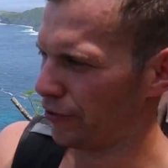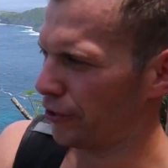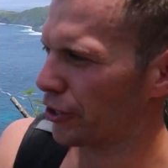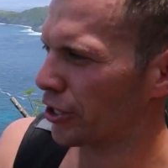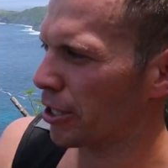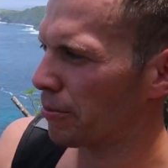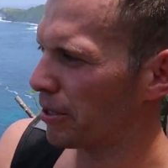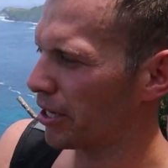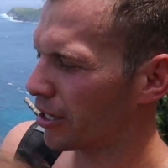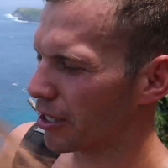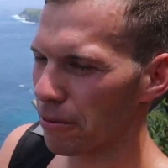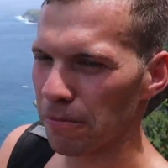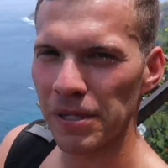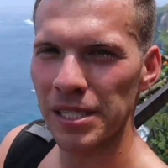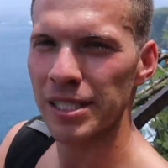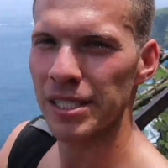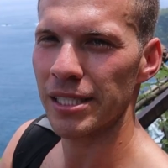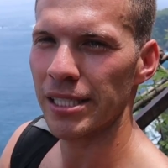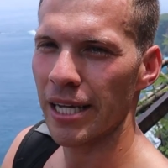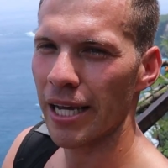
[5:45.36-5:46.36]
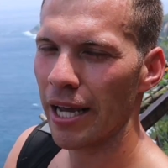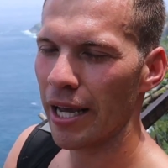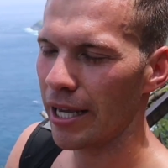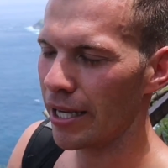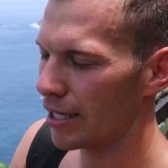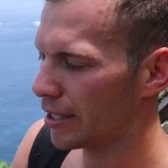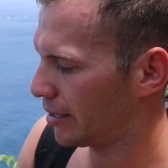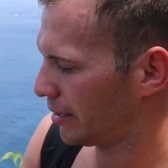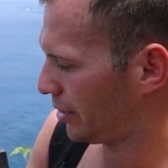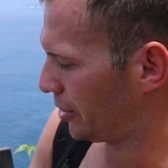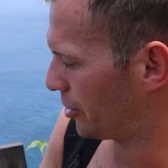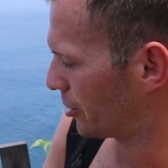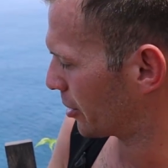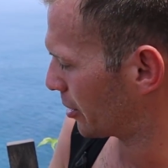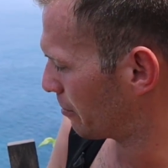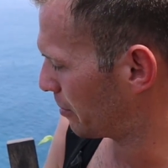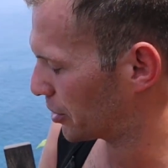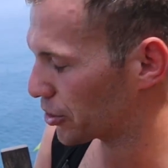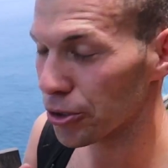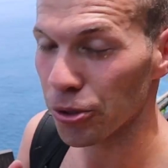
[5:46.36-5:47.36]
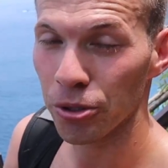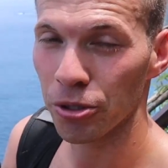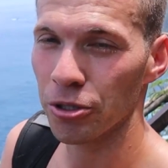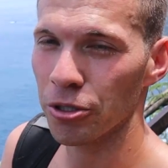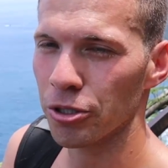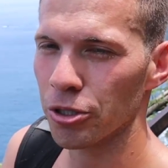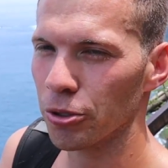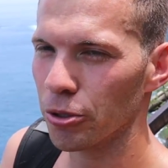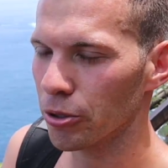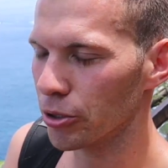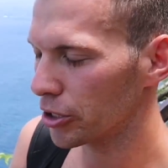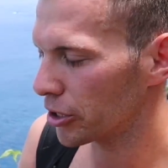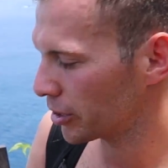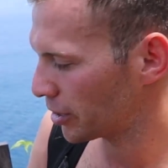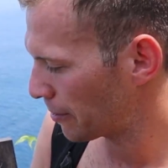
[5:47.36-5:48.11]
if you're coming on a busy day, you're going to be shoulder to shoulder.